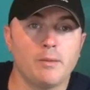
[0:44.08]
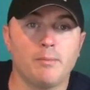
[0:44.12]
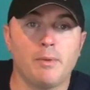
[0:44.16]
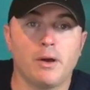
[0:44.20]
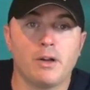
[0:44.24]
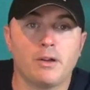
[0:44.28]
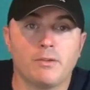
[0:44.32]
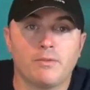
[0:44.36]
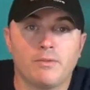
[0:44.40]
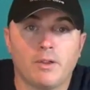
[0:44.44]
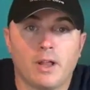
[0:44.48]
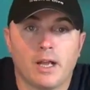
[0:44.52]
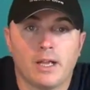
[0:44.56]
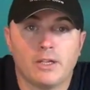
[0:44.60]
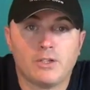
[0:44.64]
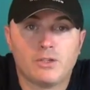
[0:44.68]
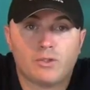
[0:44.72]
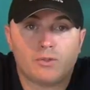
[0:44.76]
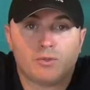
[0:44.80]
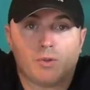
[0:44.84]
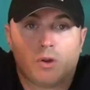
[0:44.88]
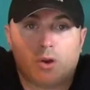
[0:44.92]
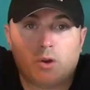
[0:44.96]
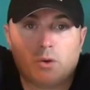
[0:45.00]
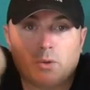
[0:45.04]
the butterfly
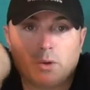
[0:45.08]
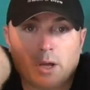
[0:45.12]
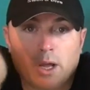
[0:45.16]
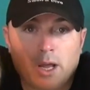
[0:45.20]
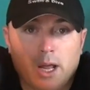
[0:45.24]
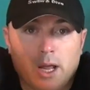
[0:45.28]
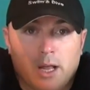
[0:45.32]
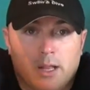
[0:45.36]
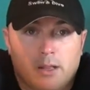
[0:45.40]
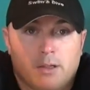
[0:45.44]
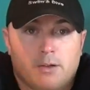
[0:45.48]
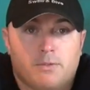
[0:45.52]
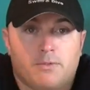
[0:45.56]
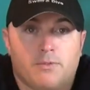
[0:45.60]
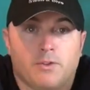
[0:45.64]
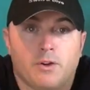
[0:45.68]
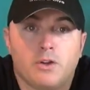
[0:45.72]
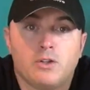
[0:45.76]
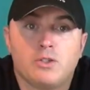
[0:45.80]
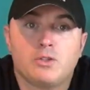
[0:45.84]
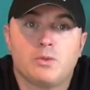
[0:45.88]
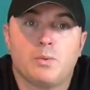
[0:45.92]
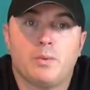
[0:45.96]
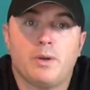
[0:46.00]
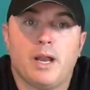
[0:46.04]
stroke, the
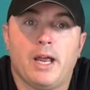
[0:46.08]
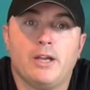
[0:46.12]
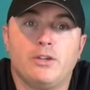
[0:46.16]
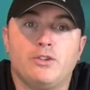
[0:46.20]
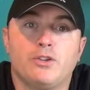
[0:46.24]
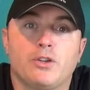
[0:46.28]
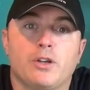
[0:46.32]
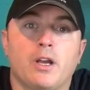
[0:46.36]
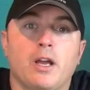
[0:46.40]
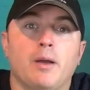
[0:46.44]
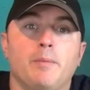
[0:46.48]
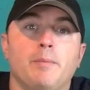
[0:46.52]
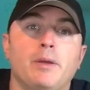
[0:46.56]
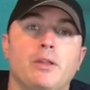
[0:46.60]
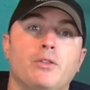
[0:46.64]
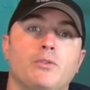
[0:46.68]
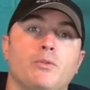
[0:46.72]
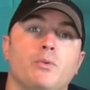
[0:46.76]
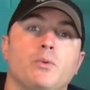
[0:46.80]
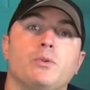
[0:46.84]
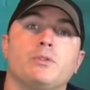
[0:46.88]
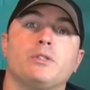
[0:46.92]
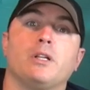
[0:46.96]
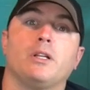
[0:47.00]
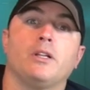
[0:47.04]
first one as you're coming
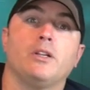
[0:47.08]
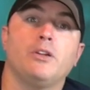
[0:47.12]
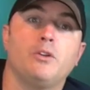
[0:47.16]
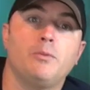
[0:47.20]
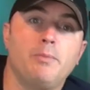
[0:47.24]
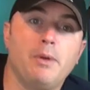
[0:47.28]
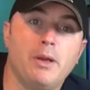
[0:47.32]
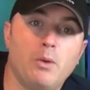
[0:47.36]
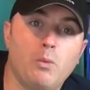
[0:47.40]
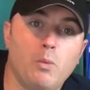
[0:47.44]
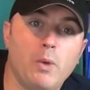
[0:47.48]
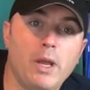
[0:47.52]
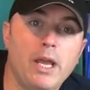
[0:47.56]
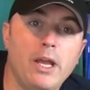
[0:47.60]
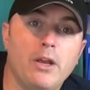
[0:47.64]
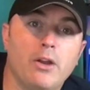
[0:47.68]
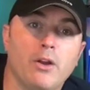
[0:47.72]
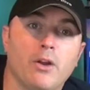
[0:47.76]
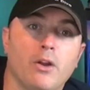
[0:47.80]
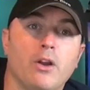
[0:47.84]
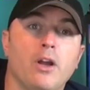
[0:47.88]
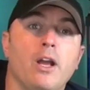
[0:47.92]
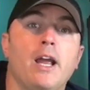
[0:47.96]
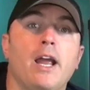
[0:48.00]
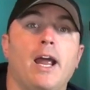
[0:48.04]
through is a little bit
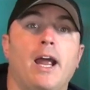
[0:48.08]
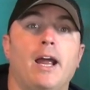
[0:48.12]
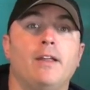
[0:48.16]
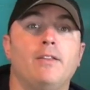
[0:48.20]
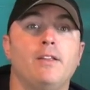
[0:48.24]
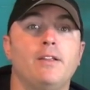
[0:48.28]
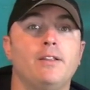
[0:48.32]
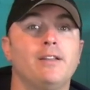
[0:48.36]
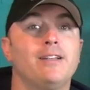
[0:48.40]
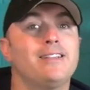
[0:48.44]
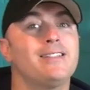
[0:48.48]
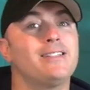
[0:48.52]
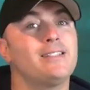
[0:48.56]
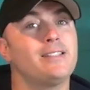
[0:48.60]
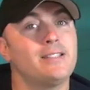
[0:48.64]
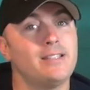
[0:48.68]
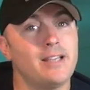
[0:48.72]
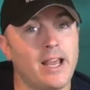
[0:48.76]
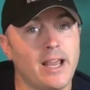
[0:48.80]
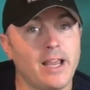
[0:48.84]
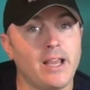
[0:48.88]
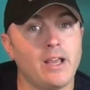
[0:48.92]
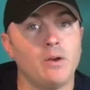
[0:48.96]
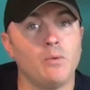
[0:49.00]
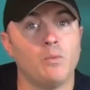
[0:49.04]
weaker, and then the
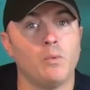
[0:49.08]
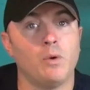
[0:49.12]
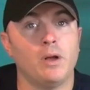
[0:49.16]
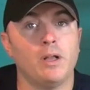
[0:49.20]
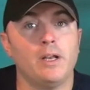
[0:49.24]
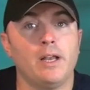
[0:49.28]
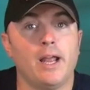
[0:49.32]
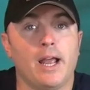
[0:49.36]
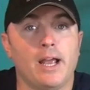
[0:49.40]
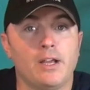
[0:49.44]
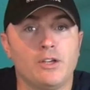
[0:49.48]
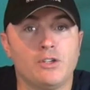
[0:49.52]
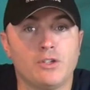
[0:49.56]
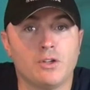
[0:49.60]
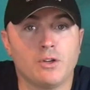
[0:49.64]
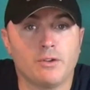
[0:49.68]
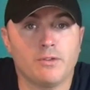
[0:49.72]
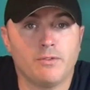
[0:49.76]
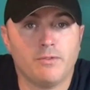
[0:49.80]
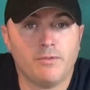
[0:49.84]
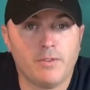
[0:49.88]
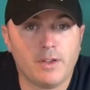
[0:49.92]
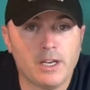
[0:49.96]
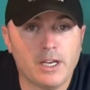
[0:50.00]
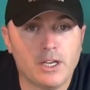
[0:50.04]
second one as you're
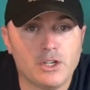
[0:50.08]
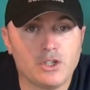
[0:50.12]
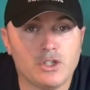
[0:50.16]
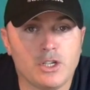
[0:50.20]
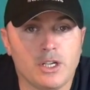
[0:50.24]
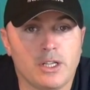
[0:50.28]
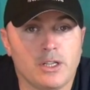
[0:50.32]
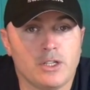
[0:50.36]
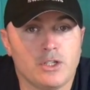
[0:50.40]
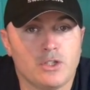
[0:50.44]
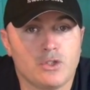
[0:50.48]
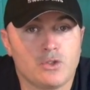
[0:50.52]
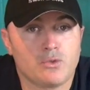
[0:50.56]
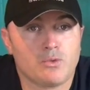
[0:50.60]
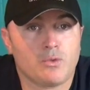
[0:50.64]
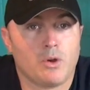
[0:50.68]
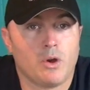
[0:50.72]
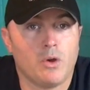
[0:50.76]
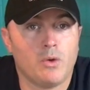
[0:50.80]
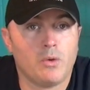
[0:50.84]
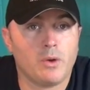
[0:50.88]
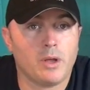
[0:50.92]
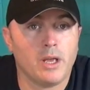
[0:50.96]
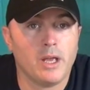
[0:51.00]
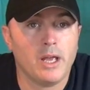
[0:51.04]
finishing the
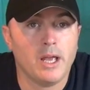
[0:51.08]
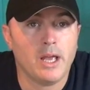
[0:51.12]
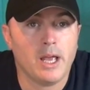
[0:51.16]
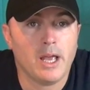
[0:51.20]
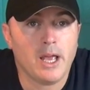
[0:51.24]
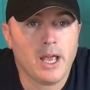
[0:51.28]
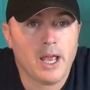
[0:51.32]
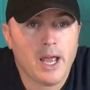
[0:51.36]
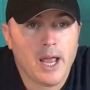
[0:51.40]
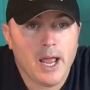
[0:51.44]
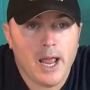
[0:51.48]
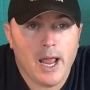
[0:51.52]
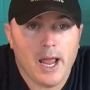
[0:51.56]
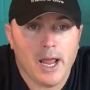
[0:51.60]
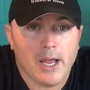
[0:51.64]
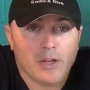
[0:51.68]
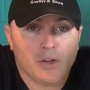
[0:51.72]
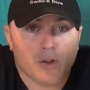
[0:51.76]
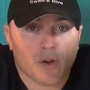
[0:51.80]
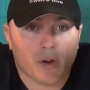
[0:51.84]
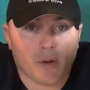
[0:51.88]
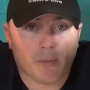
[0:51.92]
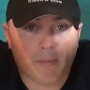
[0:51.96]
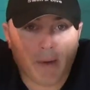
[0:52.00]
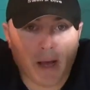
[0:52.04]
stroke
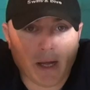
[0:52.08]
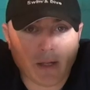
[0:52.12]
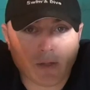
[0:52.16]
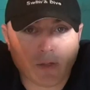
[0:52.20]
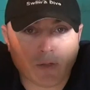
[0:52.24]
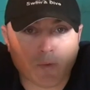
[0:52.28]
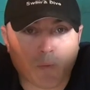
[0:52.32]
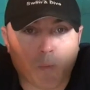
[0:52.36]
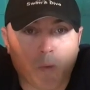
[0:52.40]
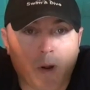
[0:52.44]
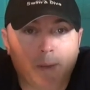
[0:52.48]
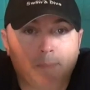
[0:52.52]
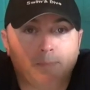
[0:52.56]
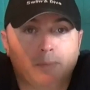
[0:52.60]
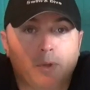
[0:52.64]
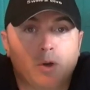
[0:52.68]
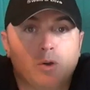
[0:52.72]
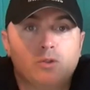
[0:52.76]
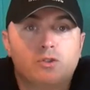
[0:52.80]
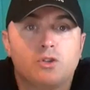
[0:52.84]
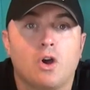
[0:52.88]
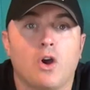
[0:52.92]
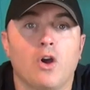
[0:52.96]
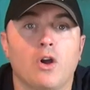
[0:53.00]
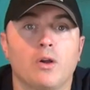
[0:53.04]
and you're about to whip
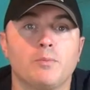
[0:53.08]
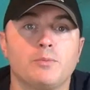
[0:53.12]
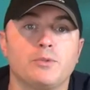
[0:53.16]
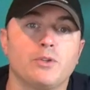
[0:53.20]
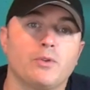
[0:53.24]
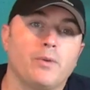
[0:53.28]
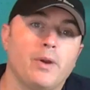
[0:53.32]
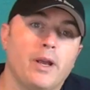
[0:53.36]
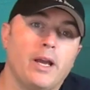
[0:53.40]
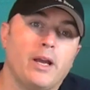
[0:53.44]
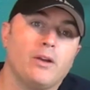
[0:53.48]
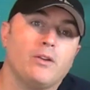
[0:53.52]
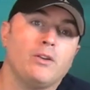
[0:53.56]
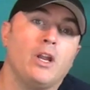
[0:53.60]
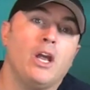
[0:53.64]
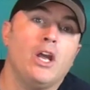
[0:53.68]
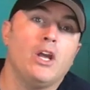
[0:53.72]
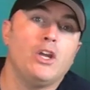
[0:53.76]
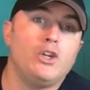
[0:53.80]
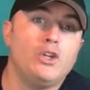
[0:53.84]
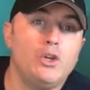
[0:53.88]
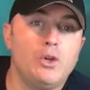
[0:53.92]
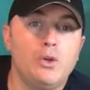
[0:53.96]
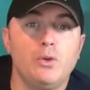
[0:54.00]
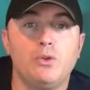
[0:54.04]
those arms around,
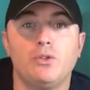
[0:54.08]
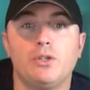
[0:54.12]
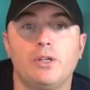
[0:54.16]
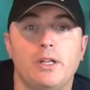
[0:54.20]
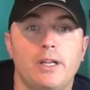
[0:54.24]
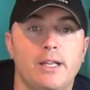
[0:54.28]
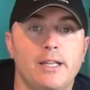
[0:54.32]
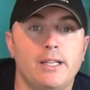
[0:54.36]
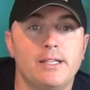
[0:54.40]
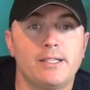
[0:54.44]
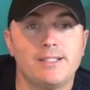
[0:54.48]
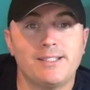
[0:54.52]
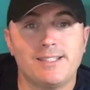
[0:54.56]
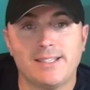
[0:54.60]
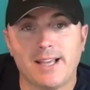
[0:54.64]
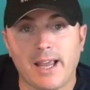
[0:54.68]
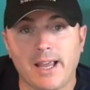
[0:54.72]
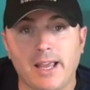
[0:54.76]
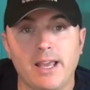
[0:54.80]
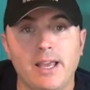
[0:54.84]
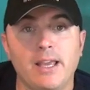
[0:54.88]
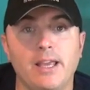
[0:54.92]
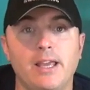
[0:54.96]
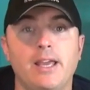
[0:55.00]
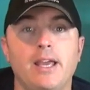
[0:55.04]
usually the
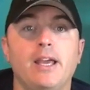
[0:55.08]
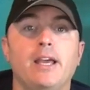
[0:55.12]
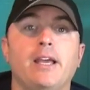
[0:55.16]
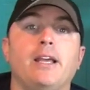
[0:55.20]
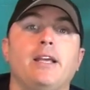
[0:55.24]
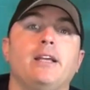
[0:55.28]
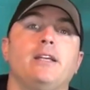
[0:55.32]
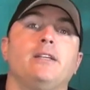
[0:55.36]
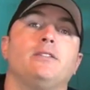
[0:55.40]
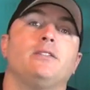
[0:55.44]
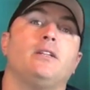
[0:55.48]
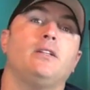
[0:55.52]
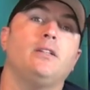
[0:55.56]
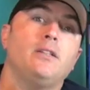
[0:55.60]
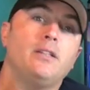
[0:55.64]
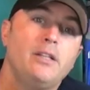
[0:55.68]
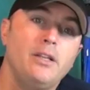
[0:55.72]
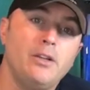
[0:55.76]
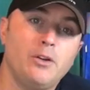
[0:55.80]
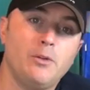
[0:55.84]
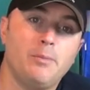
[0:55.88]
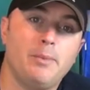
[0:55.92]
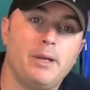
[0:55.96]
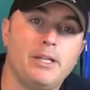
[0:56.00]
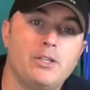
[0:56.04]
second kick is a
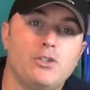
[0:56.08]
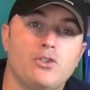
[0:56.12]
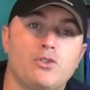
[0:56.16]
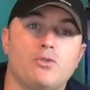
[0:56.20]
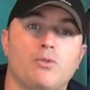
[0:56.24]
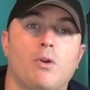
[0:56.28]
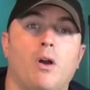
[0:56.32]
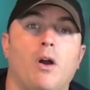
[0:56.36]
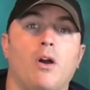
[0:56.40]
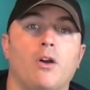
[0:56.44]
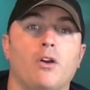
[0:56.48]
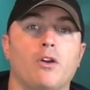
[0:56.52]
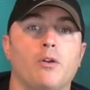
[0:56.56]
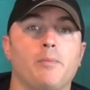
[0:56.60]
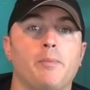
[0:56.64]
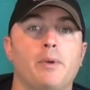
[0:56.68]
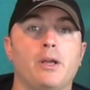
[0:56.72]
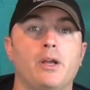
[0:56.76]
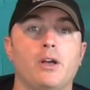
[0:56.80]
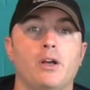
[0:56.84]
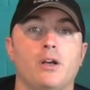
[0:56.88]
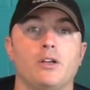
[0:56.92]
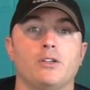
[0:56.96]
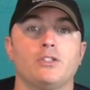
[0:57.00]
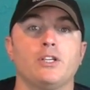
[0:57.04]
little bit stronger
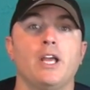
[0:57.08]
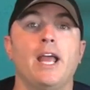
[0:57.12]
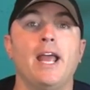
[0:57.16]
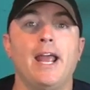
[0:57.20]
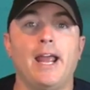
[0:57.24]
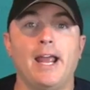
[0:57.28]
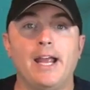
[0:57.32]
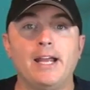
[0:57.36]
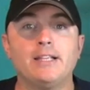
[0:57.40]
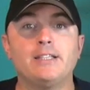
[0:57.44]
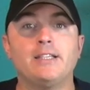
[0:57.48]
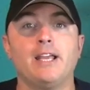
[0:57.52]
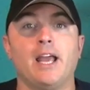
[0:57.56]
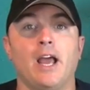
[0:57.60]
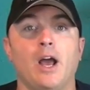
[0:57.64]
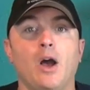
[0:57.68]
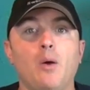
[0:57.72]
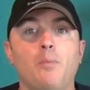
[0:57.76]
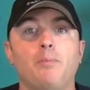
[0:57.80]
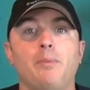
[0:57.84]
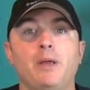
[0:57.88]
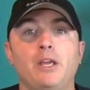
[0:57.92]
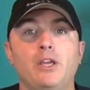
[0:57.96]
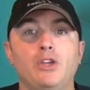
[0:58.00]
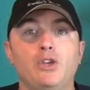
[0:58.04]
because it's
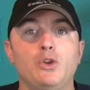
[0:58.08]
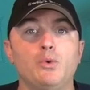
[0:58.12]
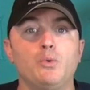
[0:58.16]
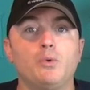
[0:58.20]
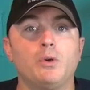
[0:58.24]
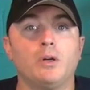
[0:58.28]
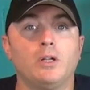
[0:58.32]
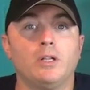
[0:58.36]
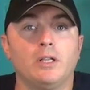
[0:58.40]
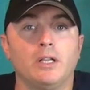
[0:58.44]
helping you